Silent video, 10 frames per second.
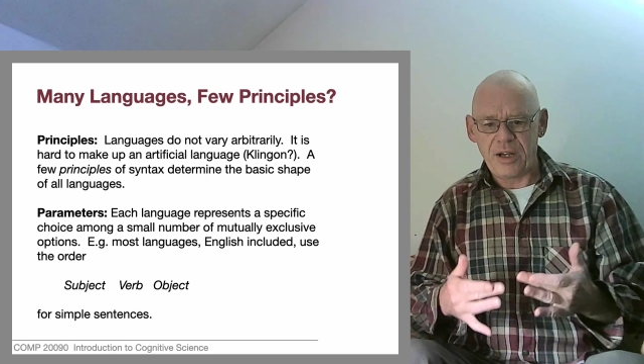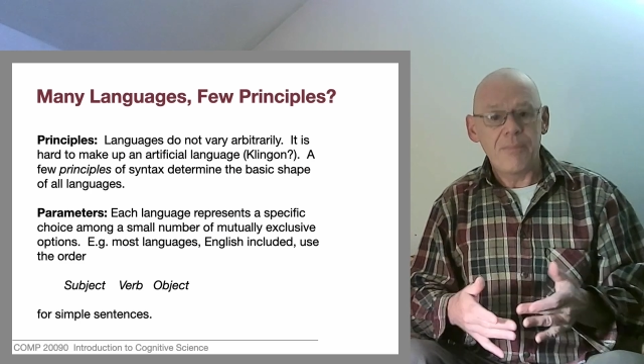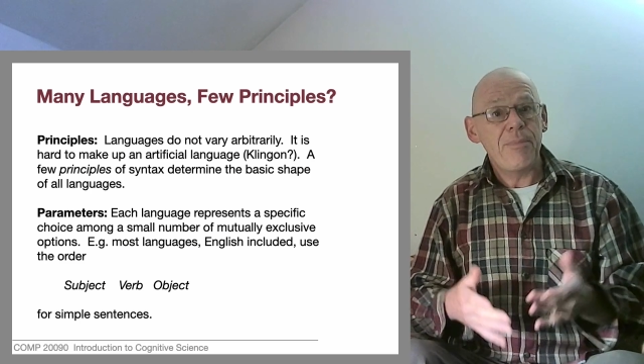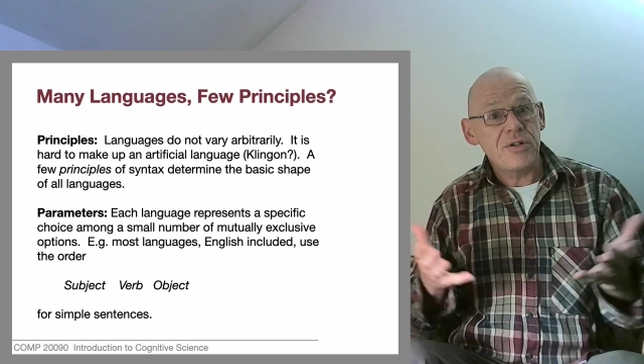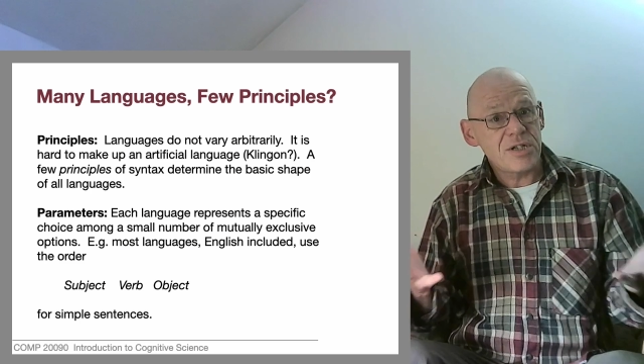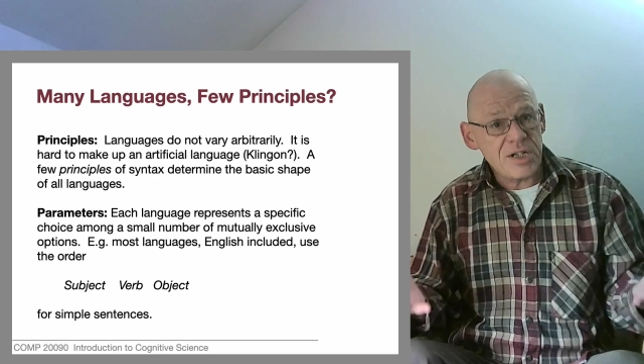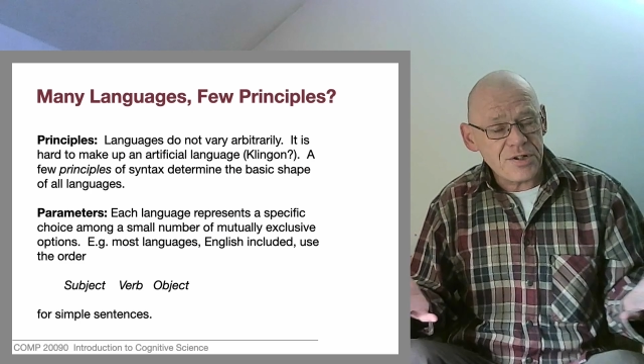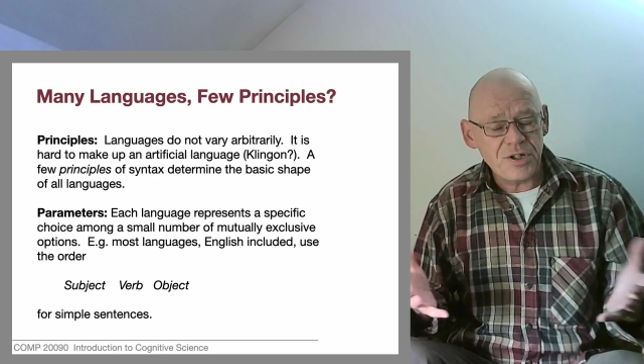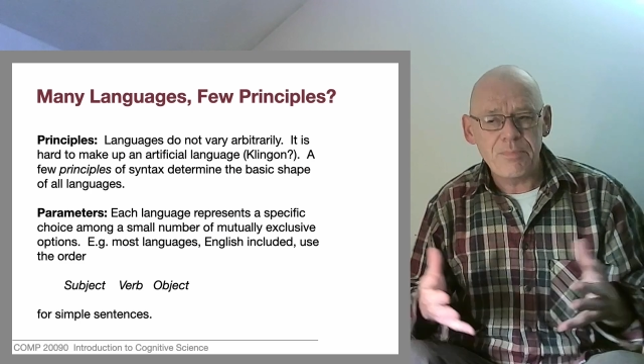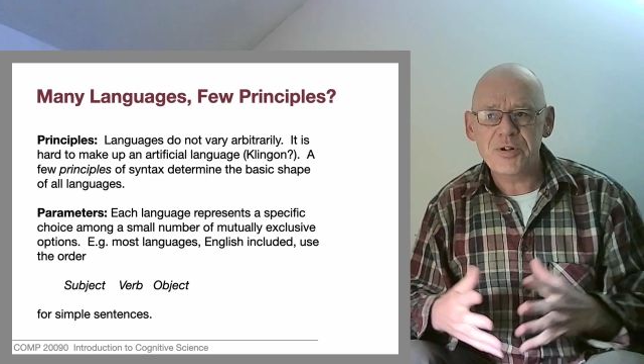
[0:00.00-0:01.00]
About
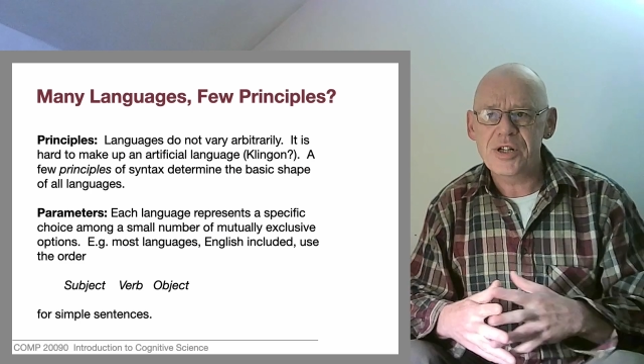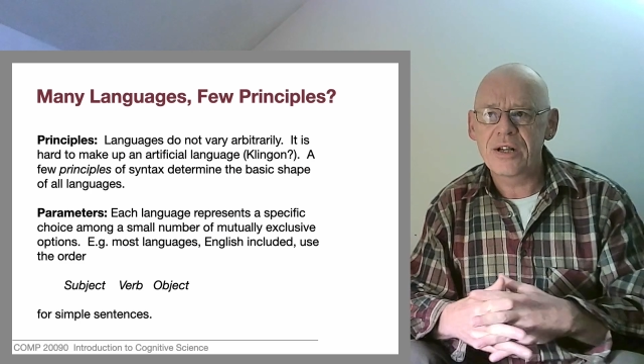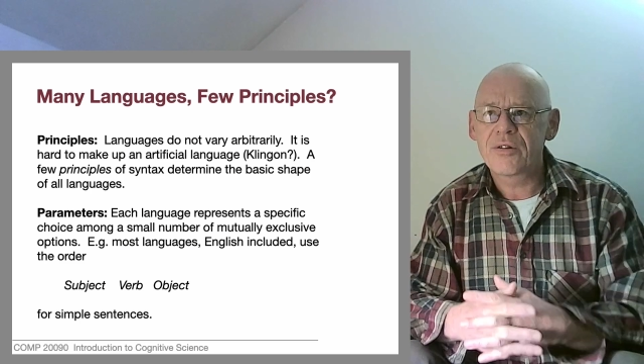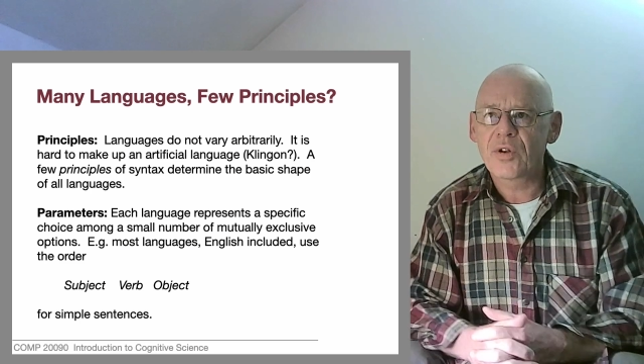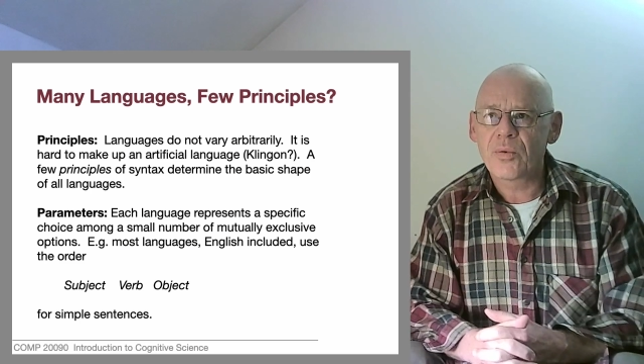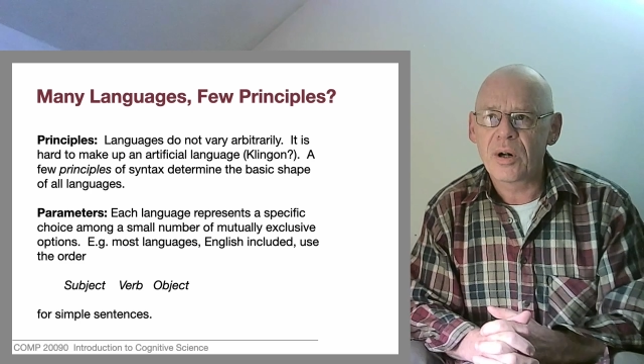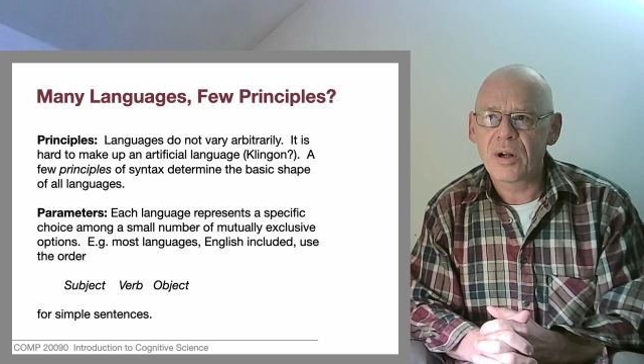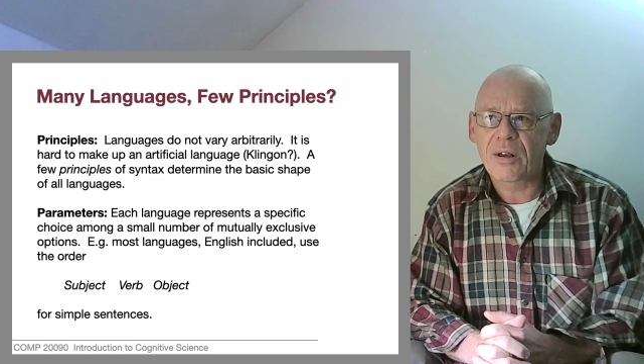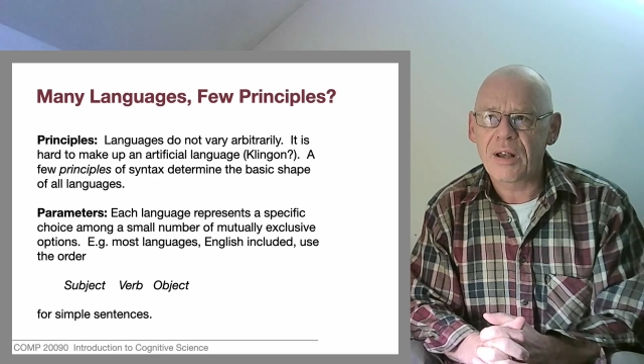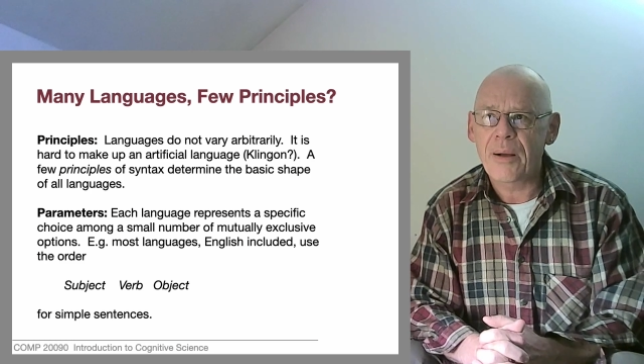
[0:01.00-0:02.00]
60% of the
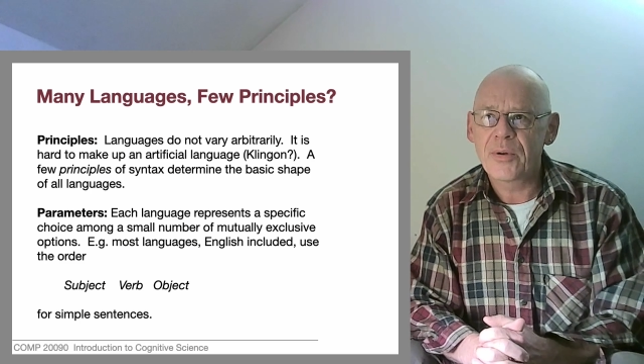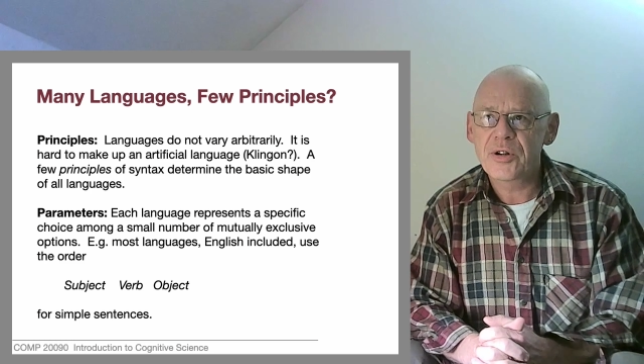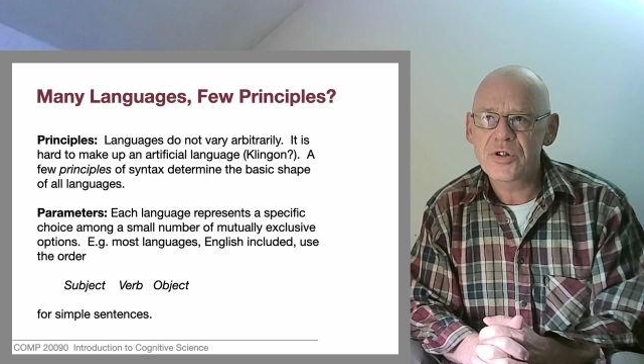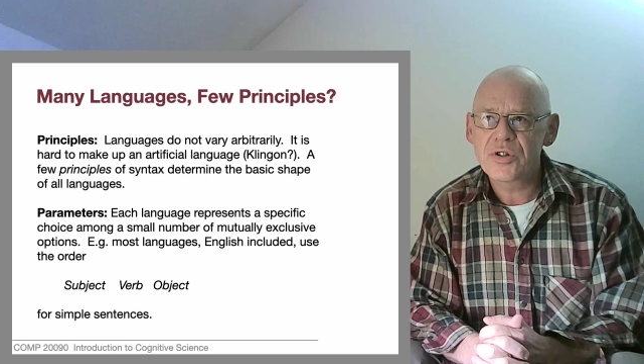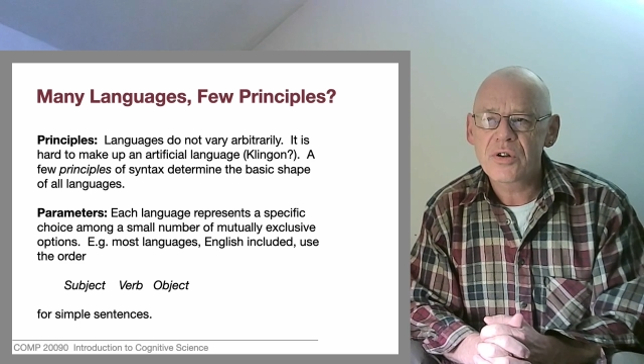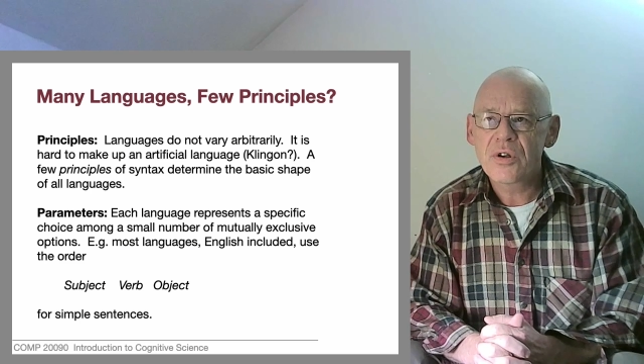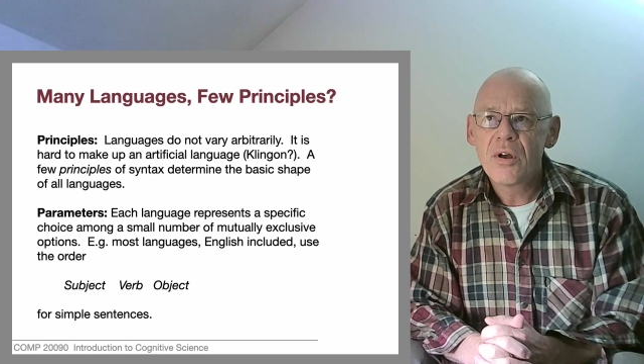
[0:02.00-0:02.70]
world's languages